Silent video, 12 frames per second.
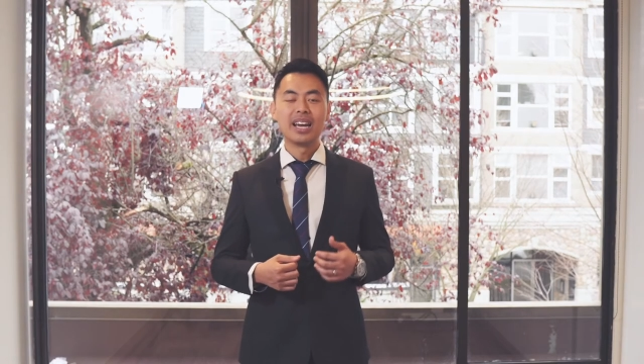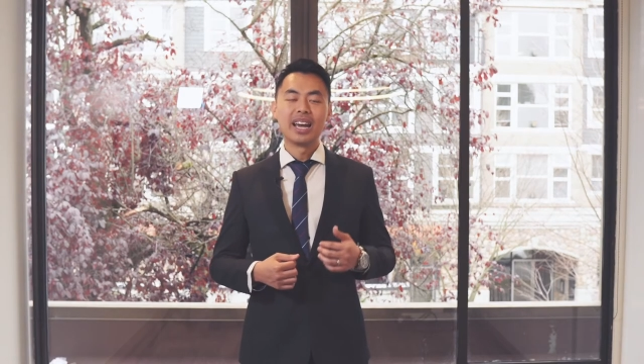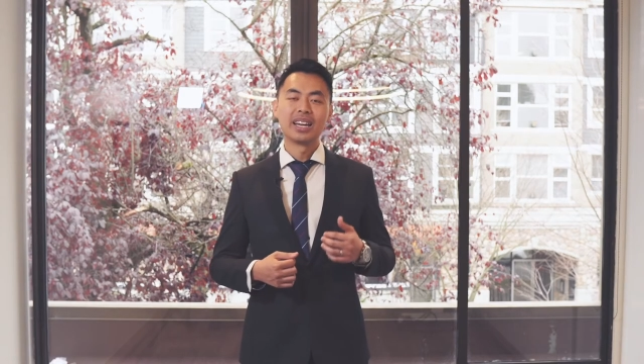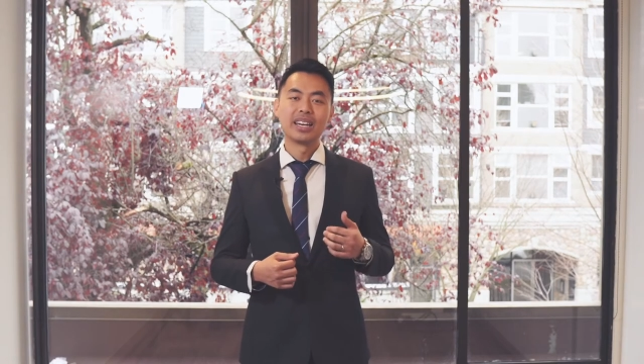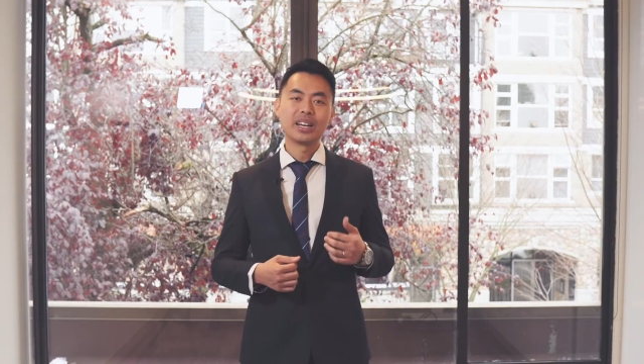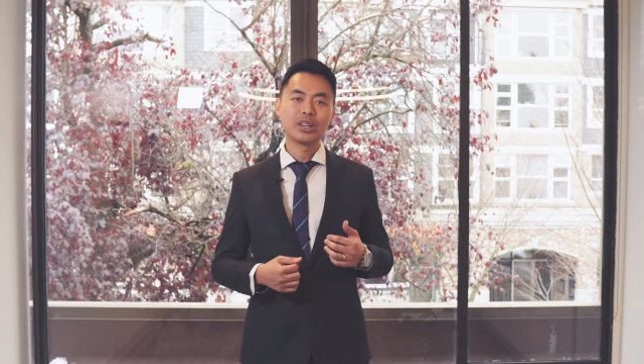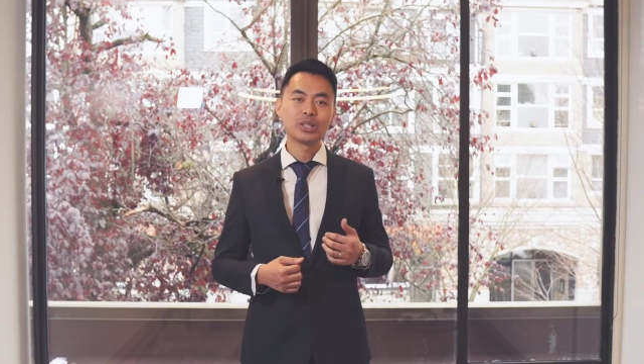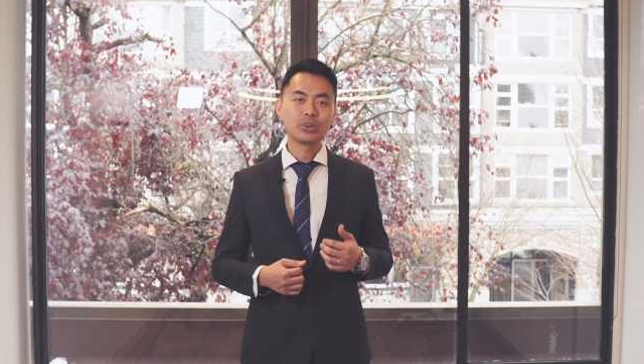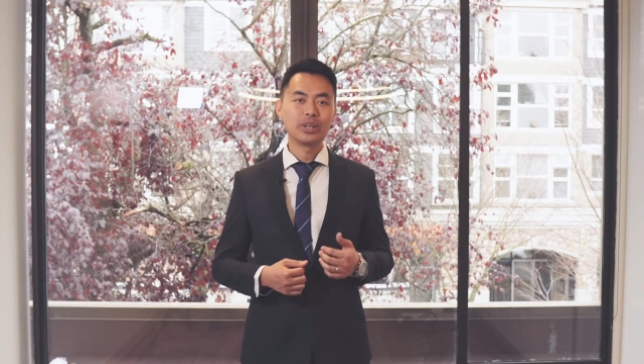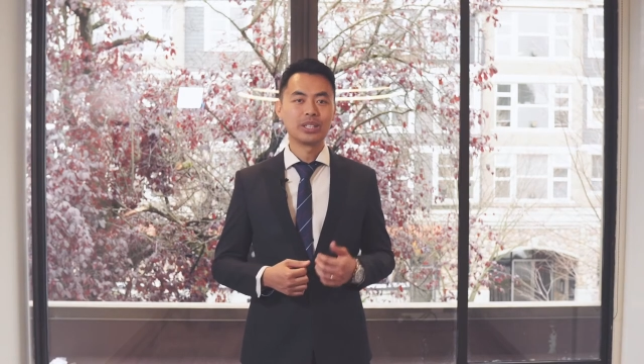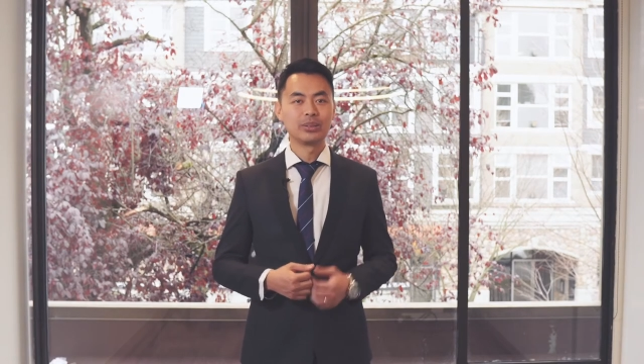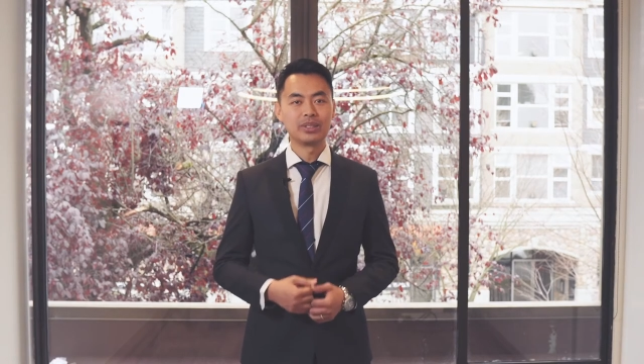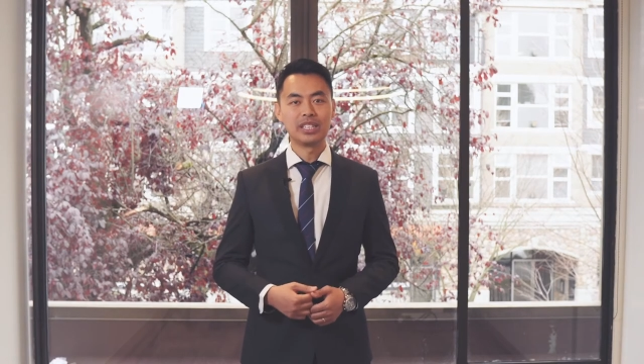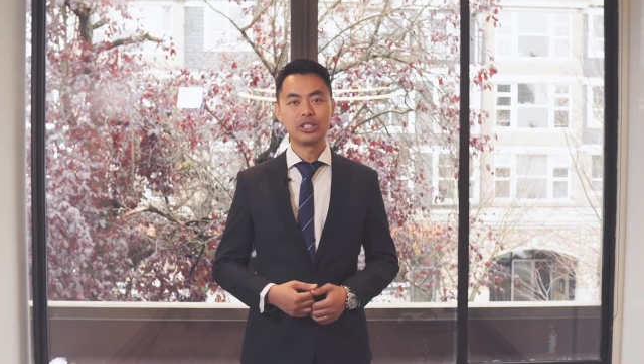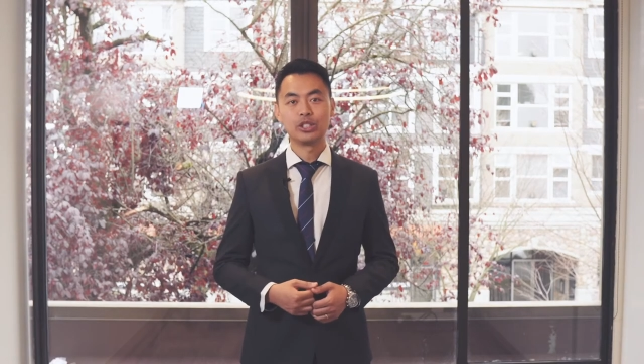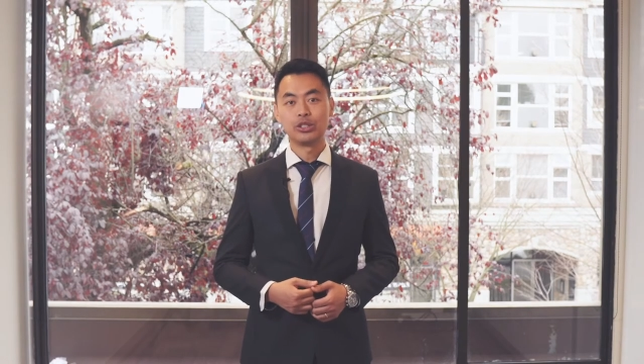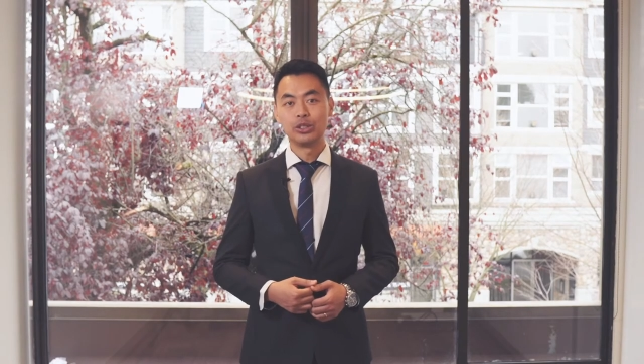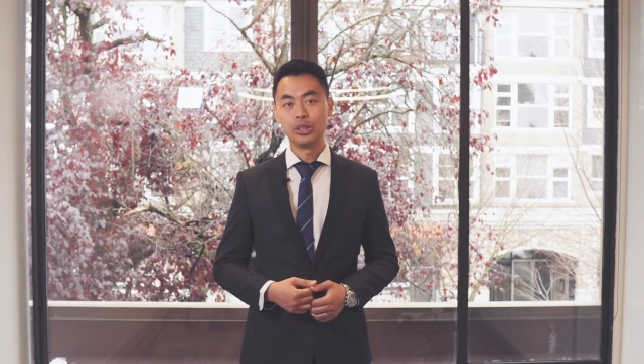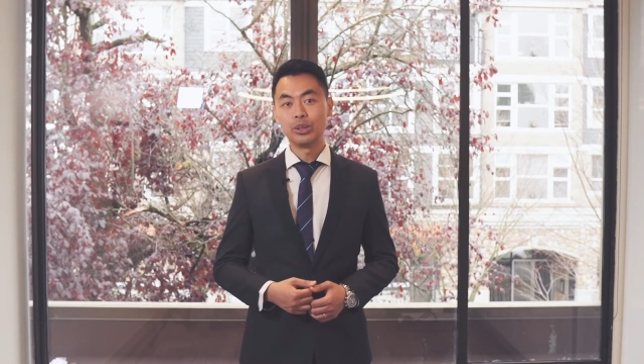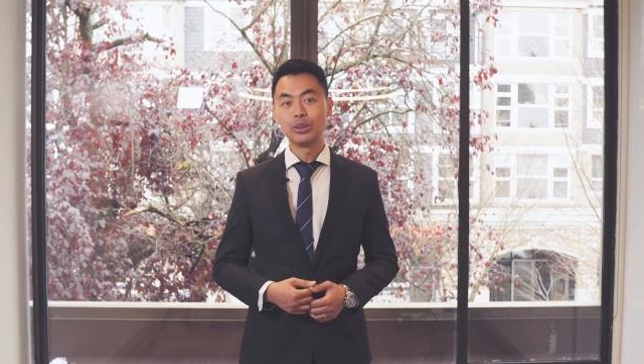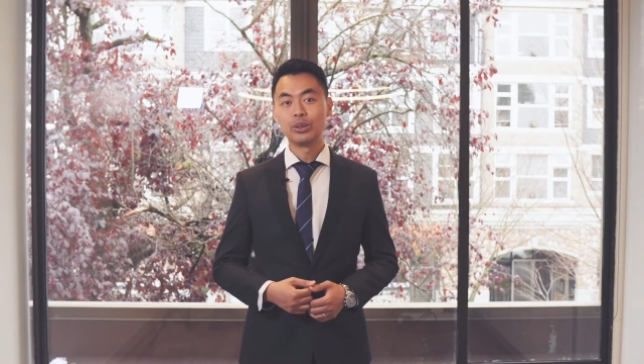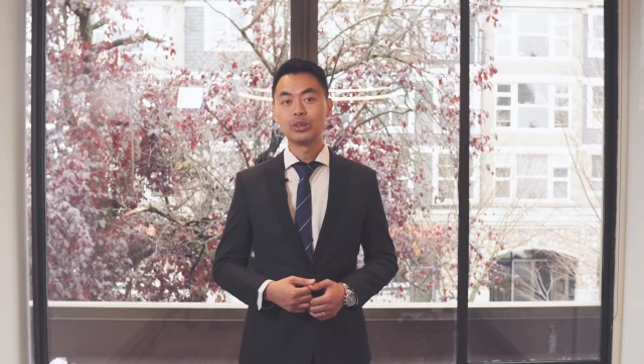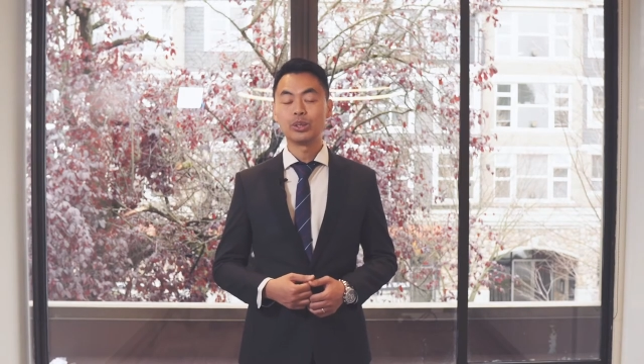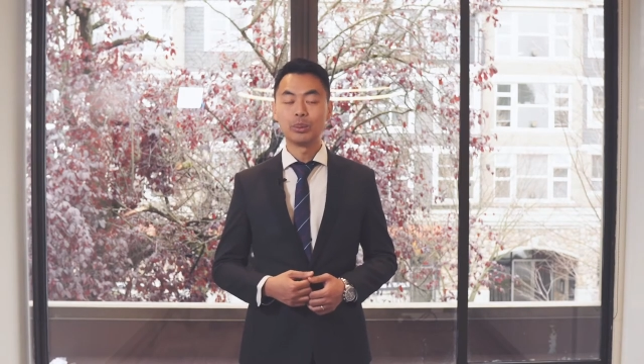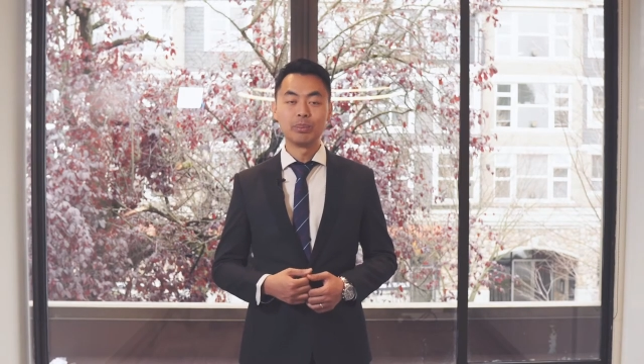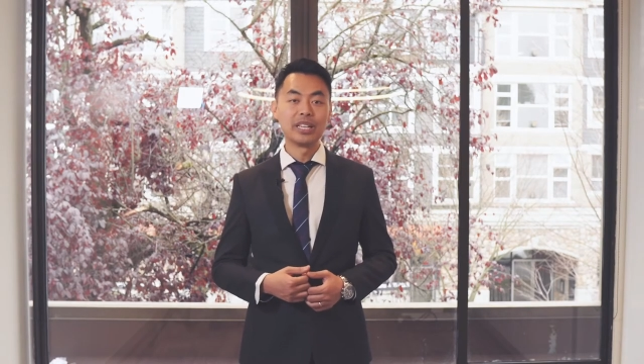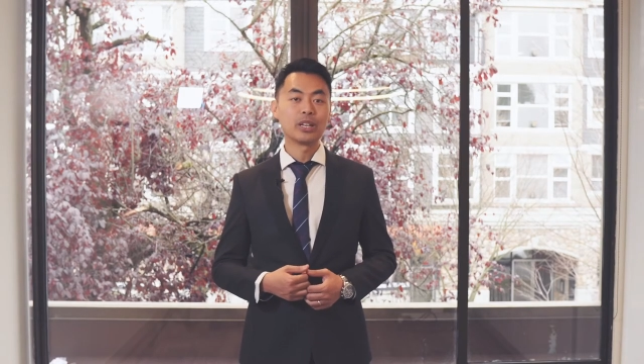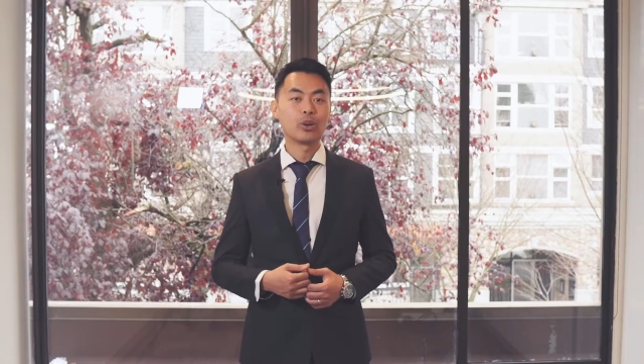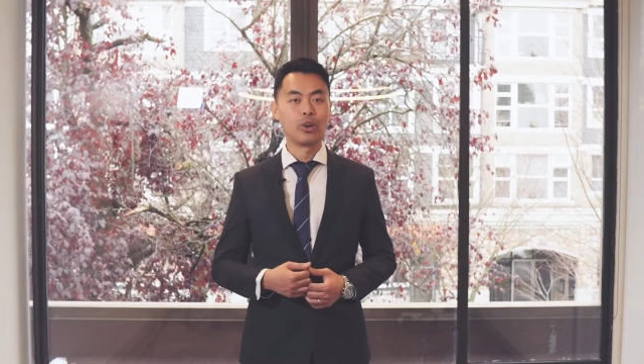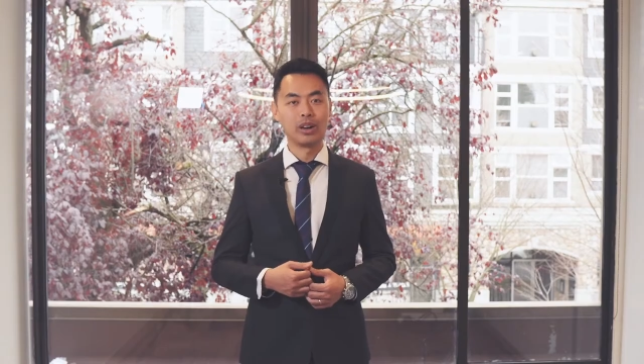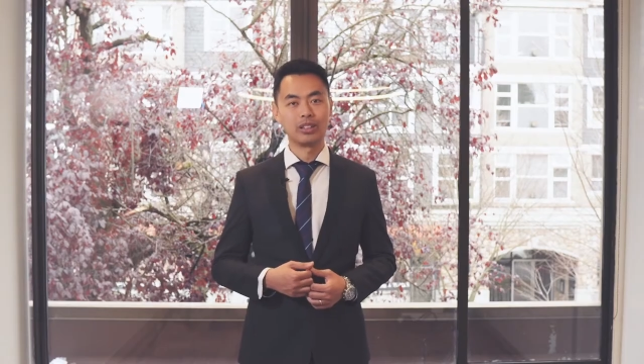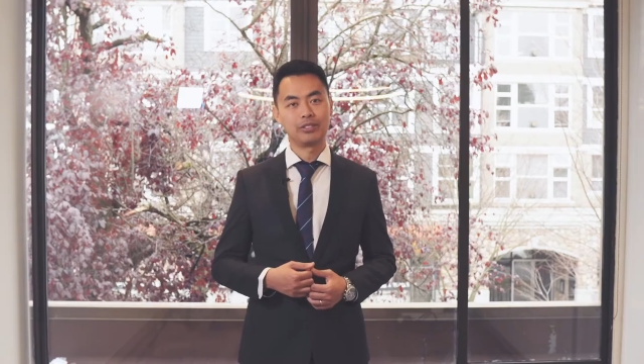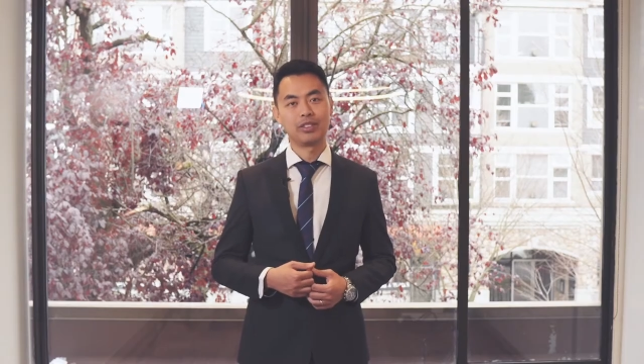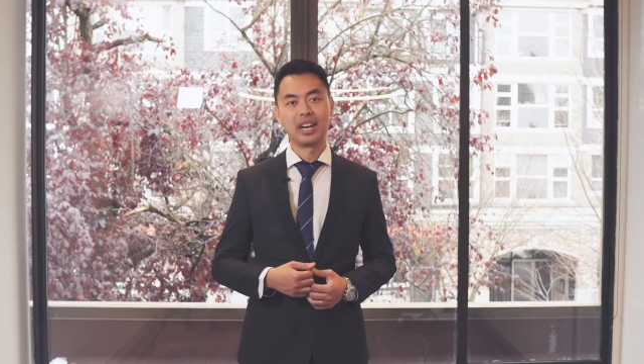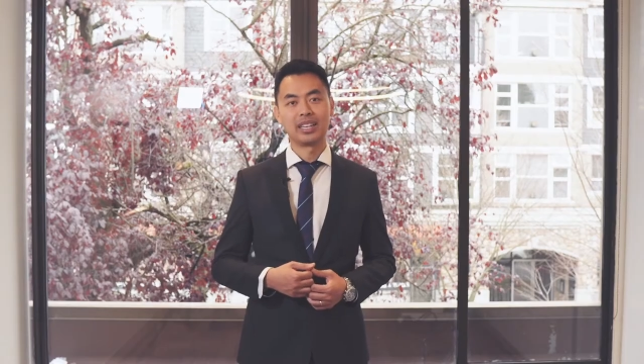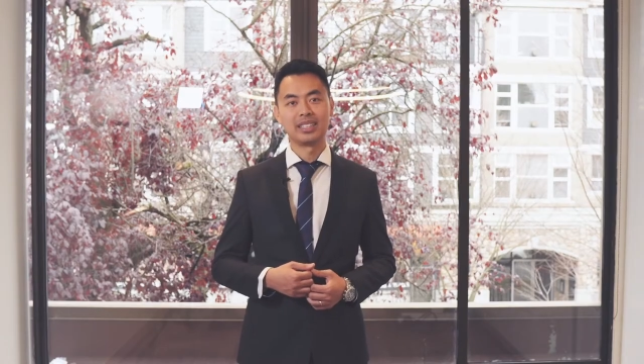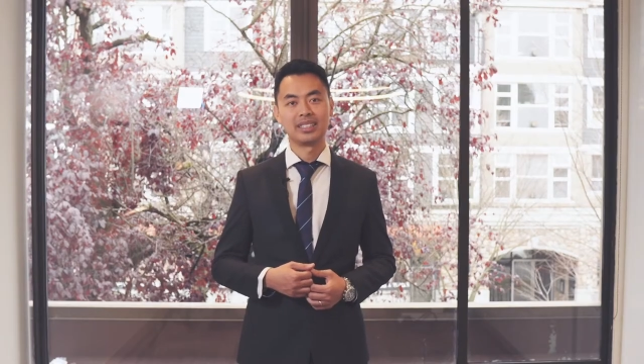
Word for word: and here's what you'll need to do to be qualified.